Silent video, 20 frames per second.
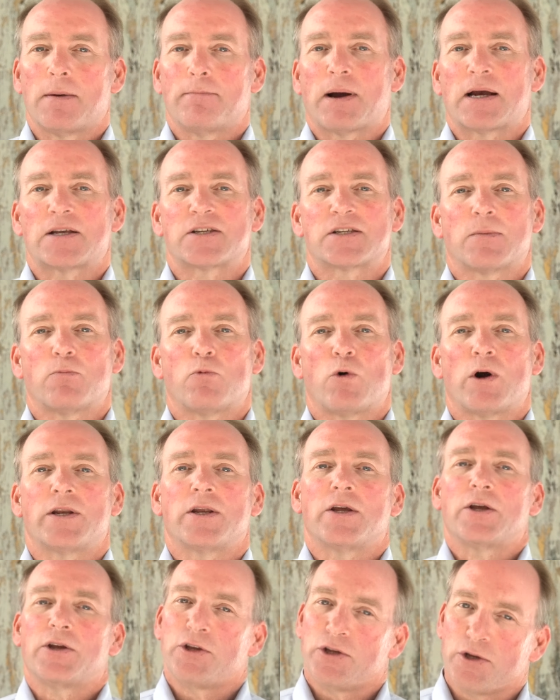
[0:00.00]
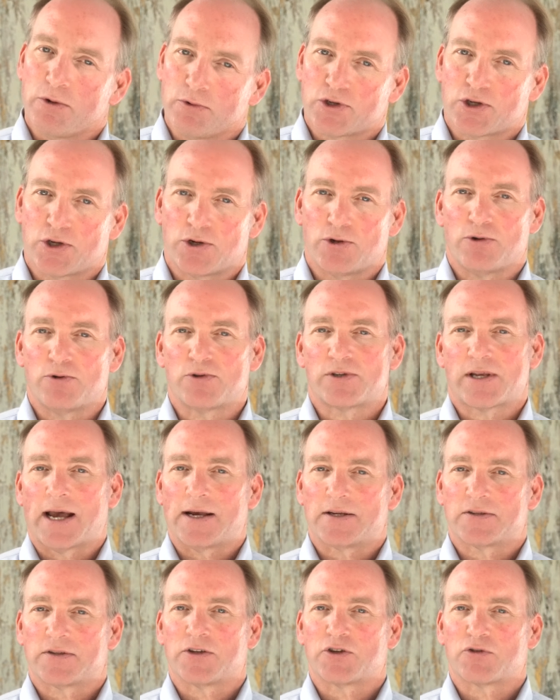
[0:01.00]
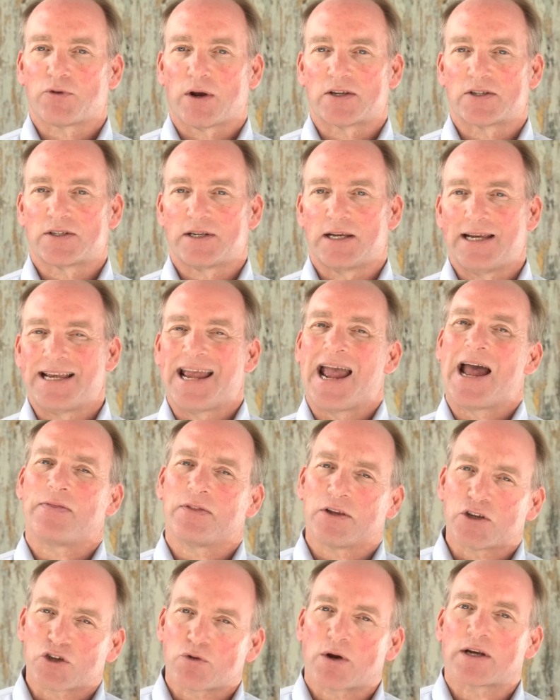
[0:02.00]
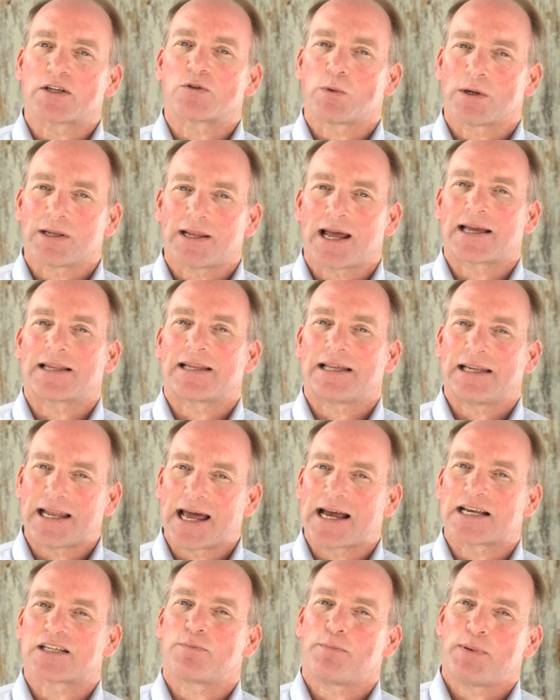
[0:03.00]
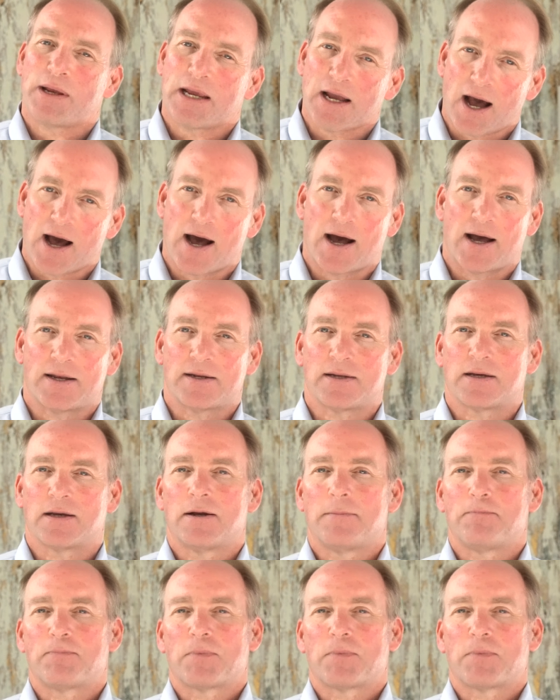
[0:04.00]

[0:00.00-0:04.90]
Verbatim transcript: by someone you choose as the trustee, and the trust would likely last beyond